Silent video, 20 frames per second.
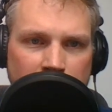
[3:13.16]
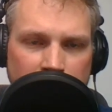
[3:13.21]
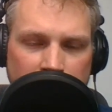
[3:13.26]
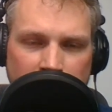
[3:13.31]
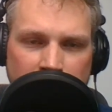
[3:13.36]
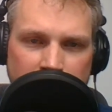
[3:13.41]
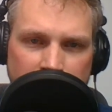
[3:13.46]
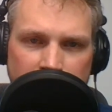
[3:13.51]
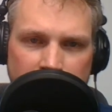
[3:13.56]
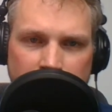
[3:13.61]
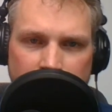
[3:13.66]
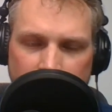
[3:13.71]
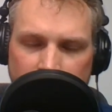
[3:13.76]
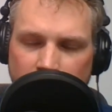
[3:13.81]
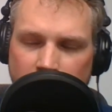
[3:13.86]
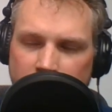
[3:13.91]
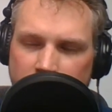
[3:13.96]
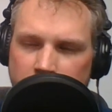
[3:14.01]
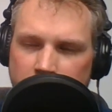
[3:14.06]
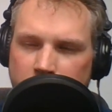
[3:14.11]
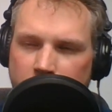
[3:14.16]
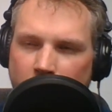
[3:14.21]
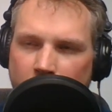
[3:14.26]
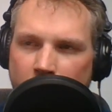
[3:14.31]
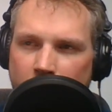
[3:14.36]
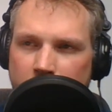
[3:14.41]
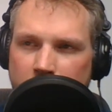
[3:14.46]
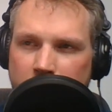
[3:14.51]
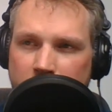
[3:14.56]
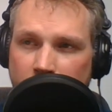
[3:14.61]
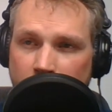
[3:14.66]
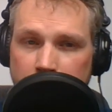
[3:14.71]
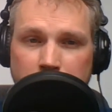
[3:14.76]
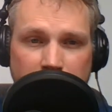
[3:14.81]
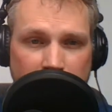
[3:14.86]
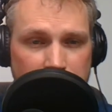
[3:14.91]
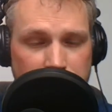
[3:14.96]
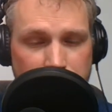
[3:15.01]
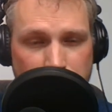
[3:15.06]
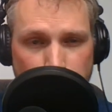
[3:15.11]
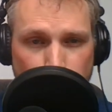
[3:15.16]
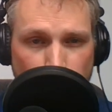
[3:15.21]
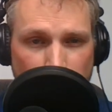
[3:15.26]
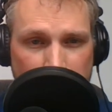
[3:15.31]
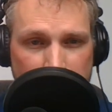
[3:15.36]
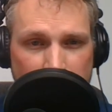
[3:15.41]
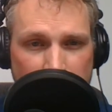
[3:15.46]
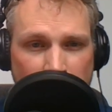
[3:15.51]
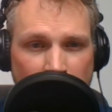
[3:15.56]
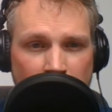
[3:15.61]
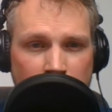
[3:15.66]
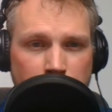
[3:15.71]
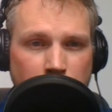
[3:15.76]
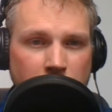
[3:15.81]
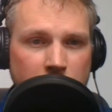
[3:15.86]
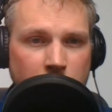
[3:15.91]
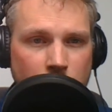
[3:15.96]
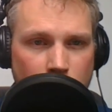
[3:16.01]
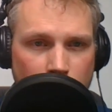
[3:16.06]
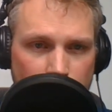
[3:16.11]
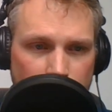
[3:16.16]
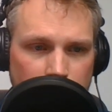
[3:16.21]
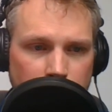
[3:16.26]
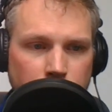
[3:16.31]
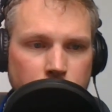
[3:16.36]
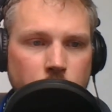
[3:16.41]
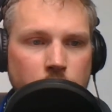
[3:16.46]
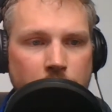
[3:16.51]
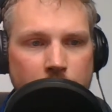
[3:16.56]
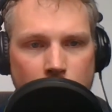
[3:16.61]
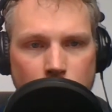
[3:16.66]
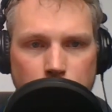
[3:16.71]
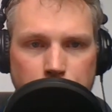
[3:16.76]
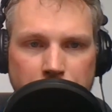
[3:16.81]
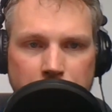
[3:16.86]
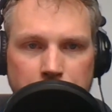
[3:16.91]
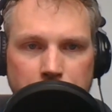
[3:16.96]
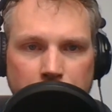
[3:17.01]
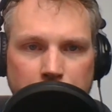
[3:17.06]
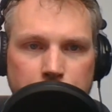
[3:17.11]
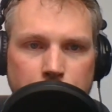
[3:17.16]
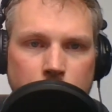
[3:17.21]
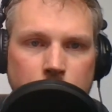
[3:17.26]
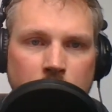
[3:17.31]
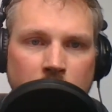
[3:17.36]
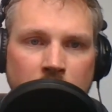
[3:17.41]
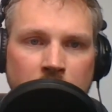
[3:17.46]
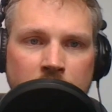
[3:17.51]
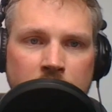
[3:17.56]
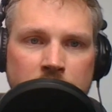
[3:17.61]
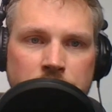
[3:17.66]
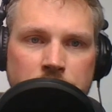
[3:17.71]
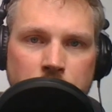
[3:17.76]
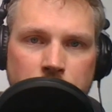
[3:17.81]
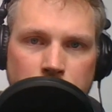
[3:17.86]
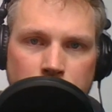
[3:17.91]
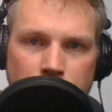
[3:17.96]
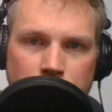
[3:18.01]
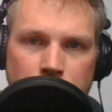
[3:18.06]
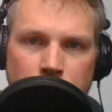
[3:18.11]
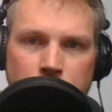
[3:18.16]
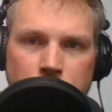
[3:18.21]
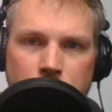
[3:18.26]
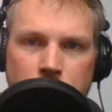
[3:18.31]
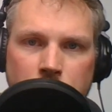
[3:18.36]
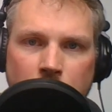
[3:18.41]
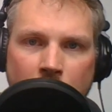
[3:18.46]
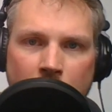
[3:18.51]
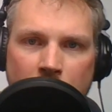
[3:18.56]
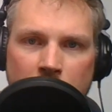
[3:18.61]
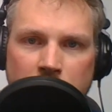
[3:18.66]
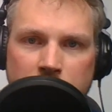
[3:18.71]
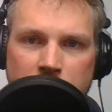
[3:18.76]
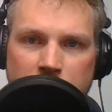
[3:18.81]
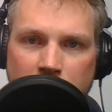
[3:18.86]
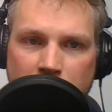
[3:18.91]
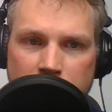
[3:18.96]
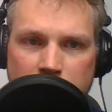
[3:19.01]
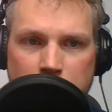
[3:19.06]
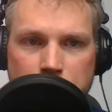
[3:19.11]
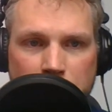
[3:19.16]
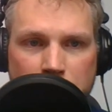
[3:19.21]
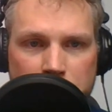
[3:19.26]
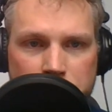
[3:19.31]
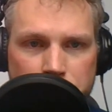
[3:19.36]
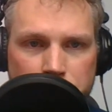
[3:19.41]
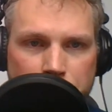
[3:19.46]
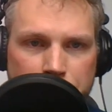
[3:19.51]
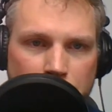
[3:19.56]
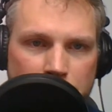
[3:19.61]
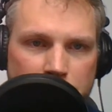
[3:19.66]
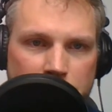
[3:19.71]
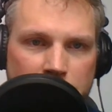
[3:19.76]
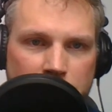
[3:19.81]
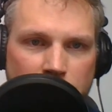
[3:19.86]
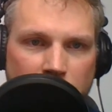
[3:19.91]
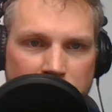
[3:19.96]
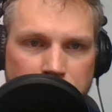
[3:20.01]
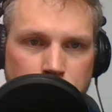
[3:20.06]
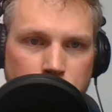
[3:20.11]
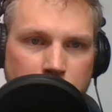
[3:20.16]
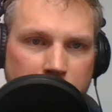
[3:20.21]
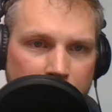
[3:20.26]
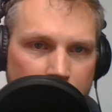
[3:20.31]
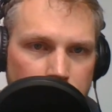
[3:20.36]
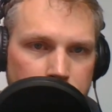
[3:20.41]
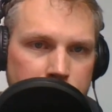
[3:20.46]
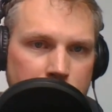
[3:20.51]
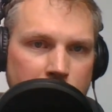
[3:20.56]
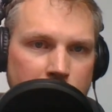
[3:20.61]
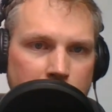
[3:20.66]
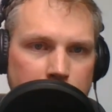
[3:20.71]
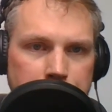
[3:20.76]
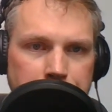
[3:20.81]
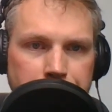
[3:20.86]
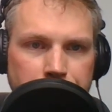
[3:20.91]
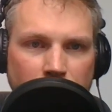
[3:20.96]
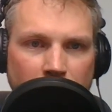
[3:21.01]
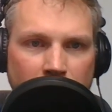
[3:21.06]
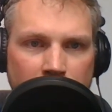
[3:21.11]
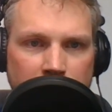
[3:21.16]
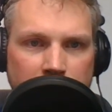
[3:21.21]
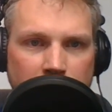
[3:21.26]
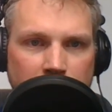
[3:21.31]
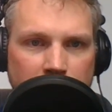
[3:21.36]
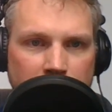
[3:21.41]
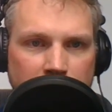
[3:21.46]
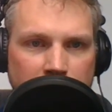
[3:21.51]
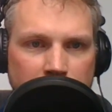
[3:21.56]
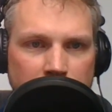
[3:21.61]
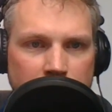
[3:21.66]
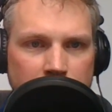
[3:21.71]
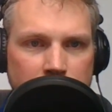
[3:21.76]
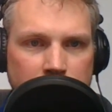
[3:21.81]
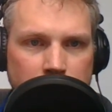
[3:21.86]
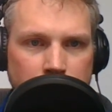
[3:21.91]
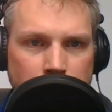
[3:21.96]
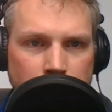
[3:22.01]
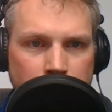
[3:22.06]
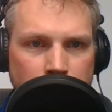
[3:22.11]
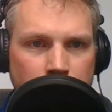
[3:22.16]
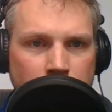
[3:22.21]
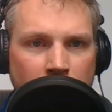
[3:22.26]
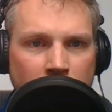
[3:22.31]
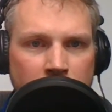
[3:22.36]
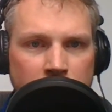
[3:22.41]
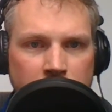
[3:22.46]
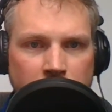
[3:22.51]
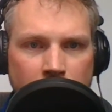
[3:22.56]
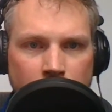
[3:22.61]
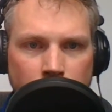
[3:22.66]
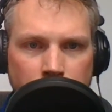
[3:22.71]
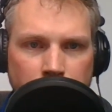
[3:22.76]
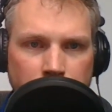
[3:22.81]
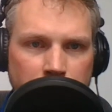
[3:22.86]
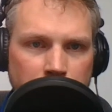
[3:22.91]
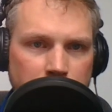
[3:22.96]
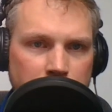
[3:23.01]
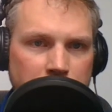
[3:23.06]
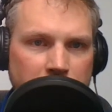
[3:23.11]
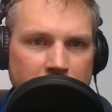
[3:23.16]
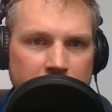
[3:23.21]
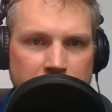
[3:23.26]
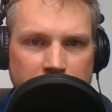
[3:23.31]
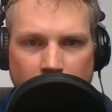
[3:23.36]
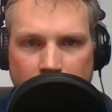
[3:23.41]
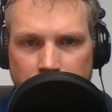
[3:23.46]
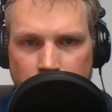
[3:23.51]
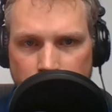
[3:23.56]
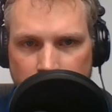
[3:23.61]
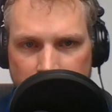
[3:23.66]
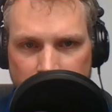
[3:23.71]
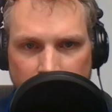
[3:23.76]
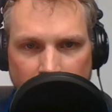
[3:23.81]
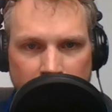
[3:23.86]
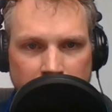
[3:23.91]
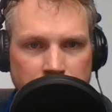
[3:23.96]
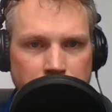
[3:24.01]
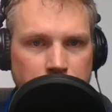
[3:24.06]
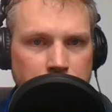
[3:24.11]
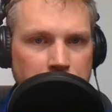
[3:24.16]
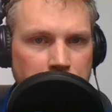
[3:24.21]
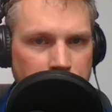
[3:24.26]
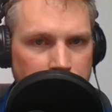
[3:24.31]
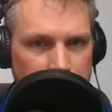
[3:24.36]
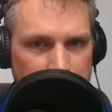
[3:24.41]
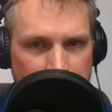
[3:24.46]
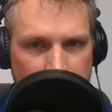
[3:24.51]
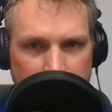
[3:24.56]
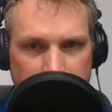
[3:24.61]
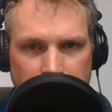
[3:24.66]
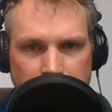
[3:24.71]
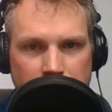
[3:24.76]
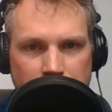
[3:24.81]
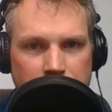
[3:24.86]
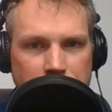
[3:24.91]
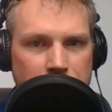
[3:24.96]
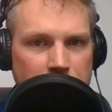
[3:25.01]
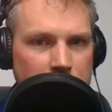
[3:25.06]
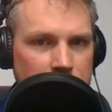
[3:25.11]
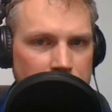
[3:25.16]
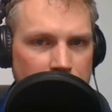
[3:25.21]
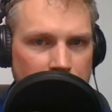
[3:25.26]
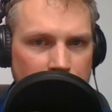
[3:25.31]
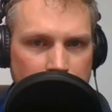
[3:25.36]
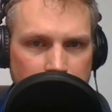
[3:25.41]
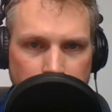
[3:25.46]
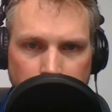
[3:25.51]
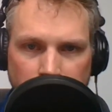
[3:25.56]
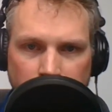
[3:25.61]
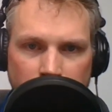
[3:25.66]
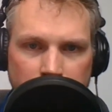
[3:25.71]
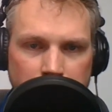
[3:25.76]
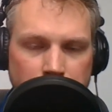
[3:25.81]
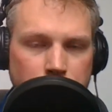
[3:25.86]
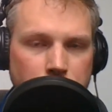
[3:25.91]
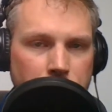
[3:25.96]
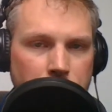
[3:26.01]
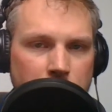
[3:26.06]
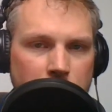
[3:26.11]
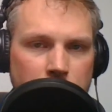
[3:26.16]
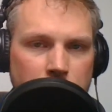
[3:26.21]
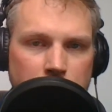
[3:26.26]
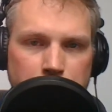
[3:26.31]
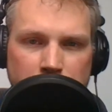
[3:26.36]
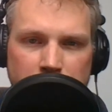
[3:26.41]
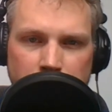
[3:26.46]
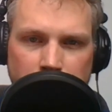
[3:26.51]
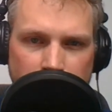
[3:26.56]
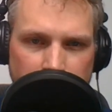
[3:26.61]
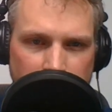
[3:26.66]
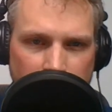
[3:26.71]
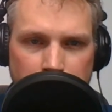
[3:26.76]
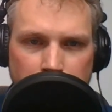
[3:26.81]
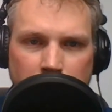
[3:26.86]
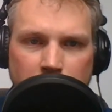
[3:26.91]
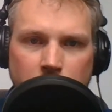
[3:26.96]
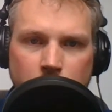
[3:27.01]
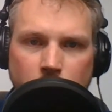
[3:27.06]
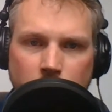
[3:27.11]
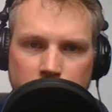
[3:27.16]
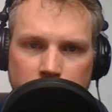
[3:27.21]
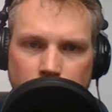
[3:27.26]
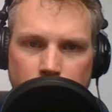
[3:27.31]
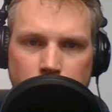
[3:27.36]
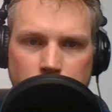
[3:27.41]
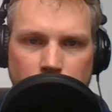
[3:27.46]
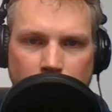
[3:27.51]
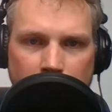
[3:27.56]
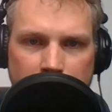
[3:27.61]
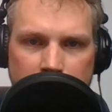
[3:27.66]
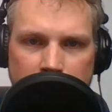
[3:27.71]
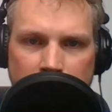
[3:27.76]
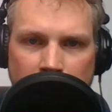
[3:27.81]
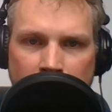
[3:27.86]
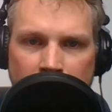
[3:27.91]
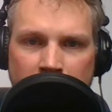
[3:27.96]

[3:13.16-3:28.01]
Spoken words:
in combination with my heart for helping people to not the ministry, but to actually healthcare and getting into the health field as either a doctor or physician's assistant or a physical therapist or something along those lines.